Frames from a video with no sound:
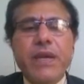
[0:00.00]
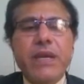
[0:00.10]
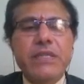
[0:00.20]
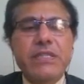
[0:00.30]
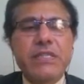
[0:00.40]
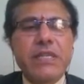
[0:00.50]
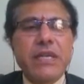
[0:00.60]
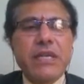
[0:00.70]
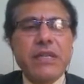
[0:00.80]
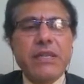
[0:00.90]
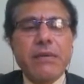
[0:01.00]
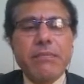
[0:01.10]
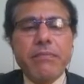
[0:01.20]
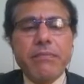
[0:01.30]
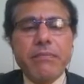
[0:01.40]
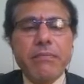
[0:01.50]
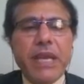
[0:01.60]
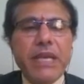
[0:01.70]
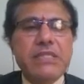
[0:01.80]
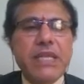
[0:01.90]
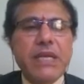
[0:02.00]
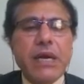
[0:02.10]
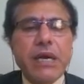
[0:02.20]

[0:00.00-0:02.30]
and this is the main sling